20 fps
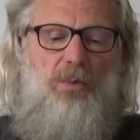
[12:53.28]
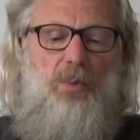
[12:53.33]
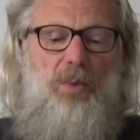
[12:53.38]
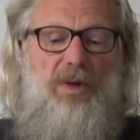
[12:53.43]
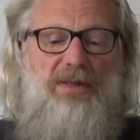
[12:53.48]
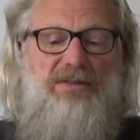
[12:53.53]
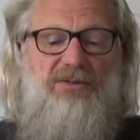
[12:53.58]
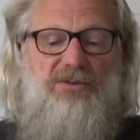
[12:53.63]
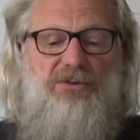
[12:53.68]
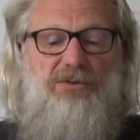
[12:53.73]

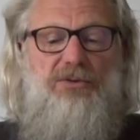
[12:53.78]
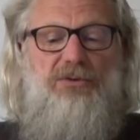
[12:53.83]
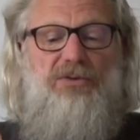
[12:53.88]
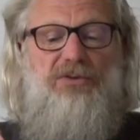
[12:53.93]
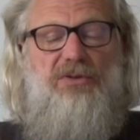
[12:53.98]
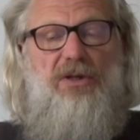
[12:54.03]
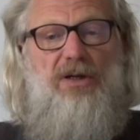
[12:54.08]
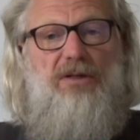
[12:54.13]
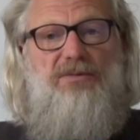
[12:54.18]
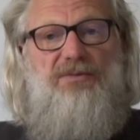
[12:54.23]
Once you
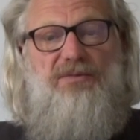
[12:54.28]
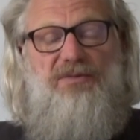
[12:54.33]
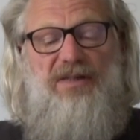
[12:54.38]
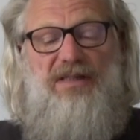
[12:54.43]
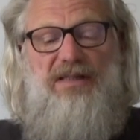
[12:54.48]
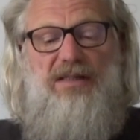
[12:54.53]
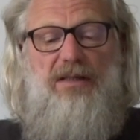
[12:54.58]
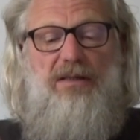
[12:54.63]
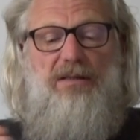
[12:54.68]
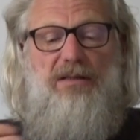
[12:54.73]
start
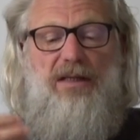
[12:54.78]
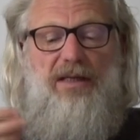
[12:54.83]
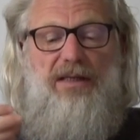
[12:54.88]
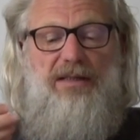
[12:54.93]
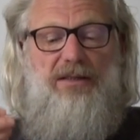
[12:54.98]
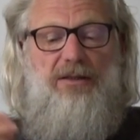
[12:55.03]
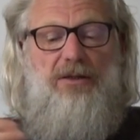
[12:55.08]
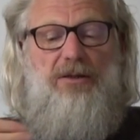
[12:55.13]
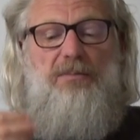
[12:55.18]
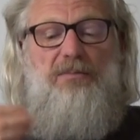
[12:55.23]
thinking
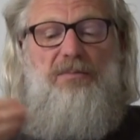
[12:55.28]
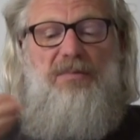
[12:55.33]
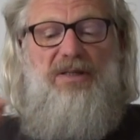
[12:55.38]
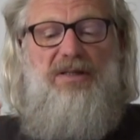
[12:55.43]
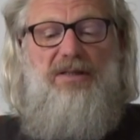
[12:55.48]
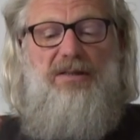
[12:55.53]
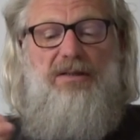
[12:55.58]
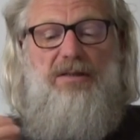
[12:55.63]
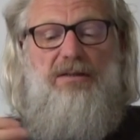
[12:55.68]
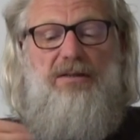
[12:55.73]
like
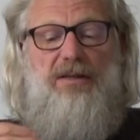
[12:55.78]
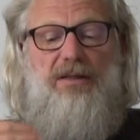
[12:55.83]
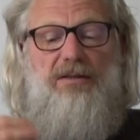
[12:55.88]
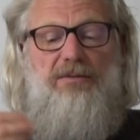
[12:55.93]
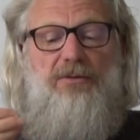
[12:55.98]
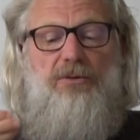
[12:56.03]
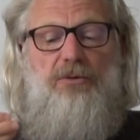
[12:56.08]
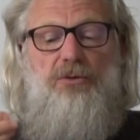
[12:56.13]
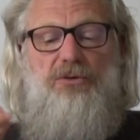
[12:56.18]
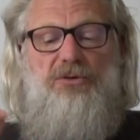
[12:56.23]
American
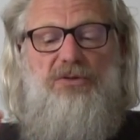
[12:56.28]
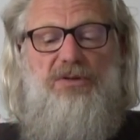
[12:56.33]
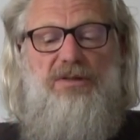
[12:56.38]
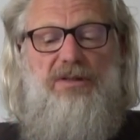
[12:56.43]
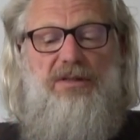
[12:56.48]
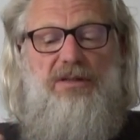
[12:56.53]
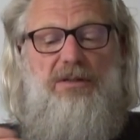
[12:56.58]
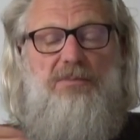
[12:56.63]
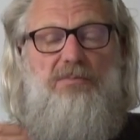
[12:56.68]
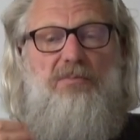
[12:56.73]

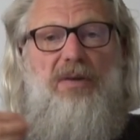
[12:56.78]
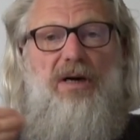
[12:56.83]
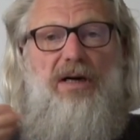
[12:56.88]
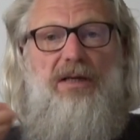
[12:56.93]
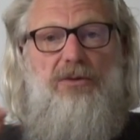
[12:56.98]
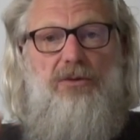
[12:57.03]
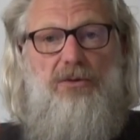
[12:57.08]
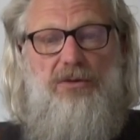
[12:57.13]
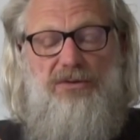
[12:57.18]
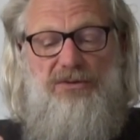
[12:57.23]
evolutionary
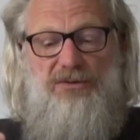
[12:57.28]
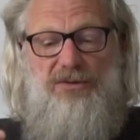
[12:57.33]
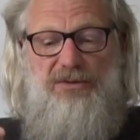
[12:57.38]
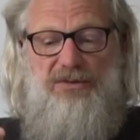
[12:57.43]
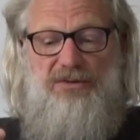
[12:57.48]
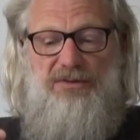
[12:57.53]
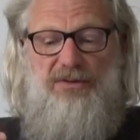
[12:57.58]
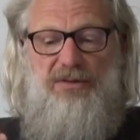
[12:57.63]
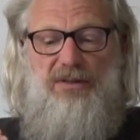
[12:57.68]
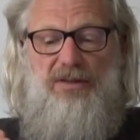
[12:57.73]

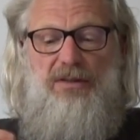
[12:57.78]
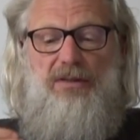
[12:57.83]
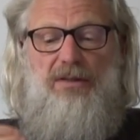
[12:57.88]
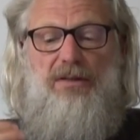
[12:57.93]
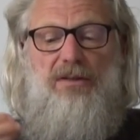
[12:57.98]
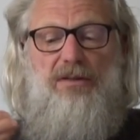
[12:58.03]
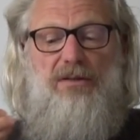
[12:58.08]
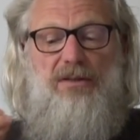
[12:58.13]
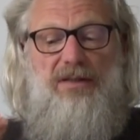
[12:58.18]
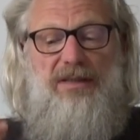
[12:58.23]
biologist
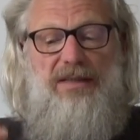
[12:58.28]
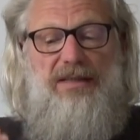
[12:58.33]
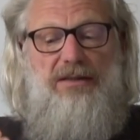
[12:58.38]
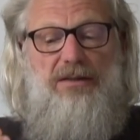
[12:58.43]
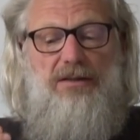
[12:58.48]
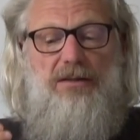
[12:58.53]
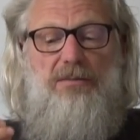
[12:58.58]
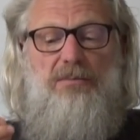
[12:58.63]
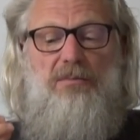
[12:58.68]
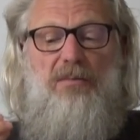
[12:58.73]

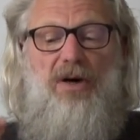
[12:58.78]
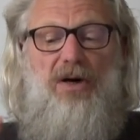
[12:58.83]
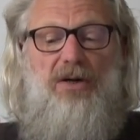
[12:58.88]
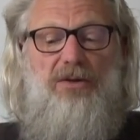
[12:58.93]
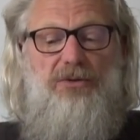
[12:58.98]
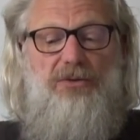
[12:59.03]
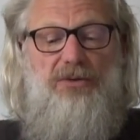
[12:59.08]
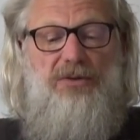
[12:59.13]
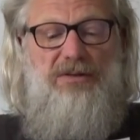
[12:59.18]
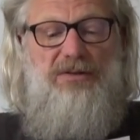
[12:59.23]
Lynn
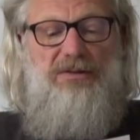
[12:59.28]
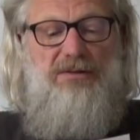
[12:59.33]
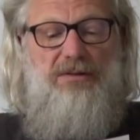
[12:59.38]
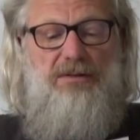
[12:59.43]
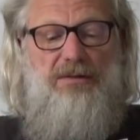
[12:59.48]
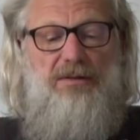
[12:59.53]
Margulis